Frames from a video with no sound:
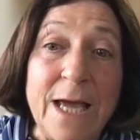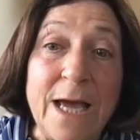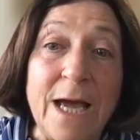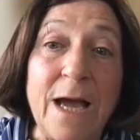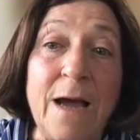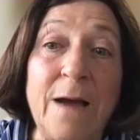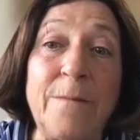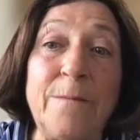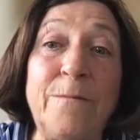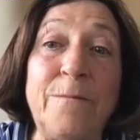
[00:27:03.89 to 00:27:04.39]

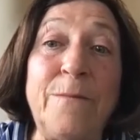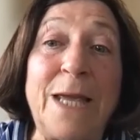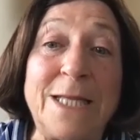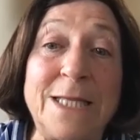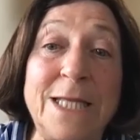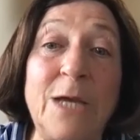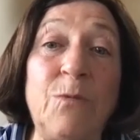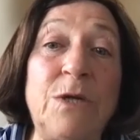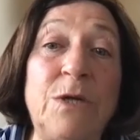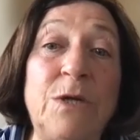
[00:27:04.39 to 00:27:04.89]

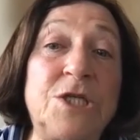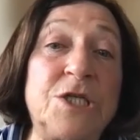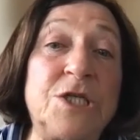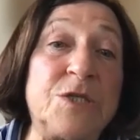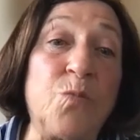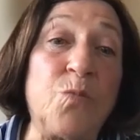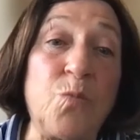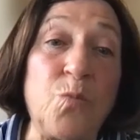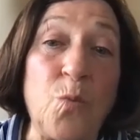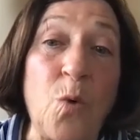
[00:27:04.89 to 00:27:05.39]
Mainly, we
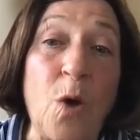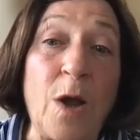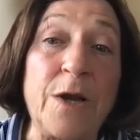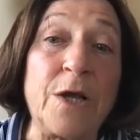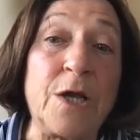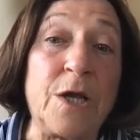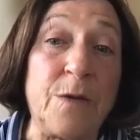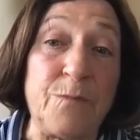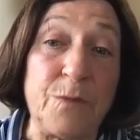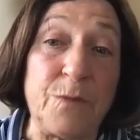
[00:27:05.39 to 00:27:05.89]
just want
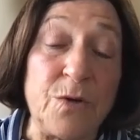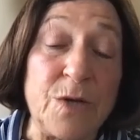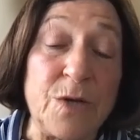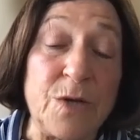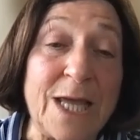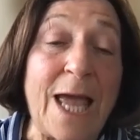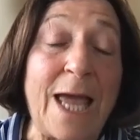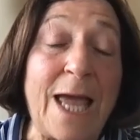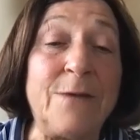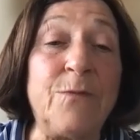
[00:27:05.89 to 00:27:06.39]
to
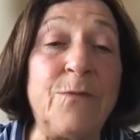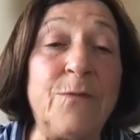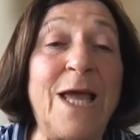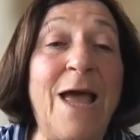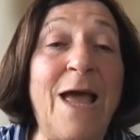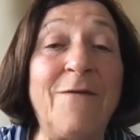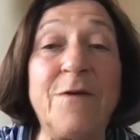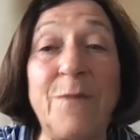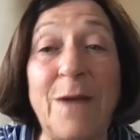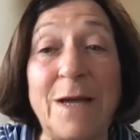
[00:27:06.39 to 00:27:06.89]
communicate. We
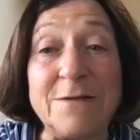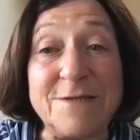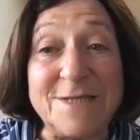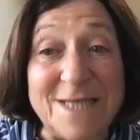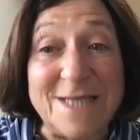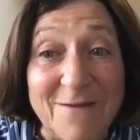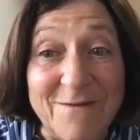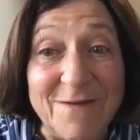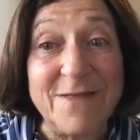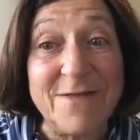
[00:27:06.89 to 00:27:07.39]
have about
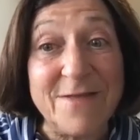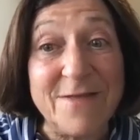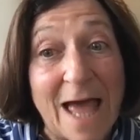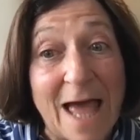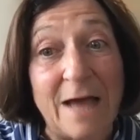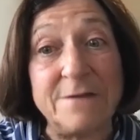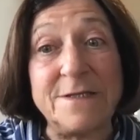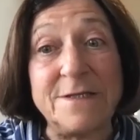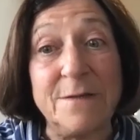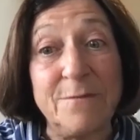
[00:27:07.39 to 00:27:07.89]

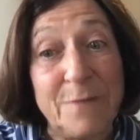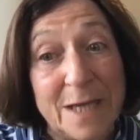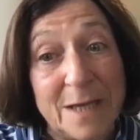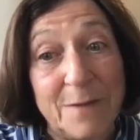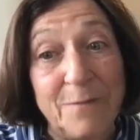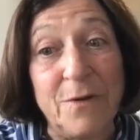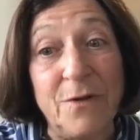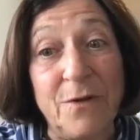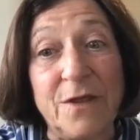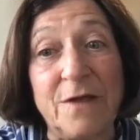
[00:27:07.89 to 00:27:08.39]
7,000
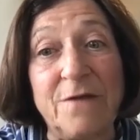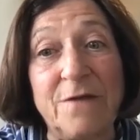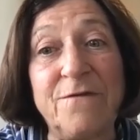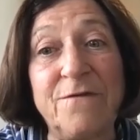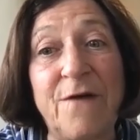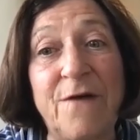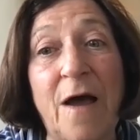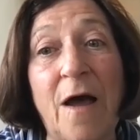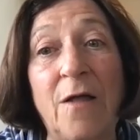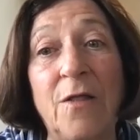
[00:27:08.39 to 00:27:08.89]
people that
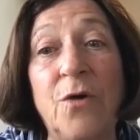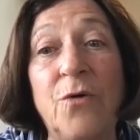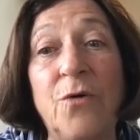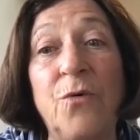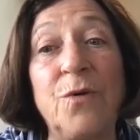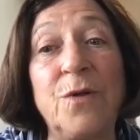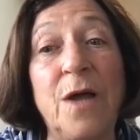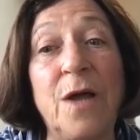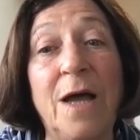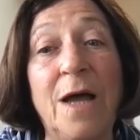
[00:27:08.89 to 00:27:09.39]

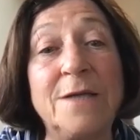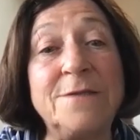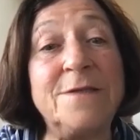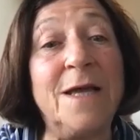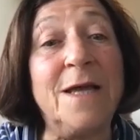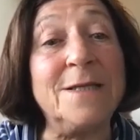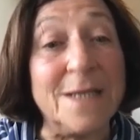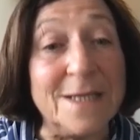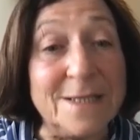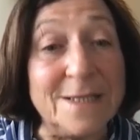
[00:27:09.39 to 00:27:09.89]
follow us
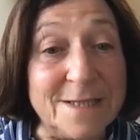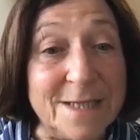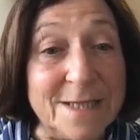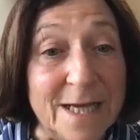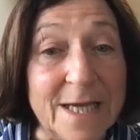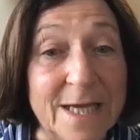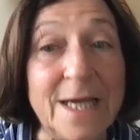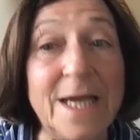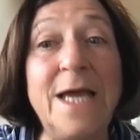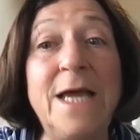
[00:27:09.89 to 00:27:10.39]
on
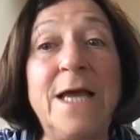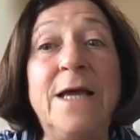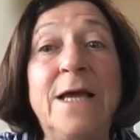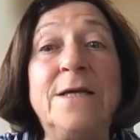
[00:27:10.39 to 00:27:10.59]
Listening.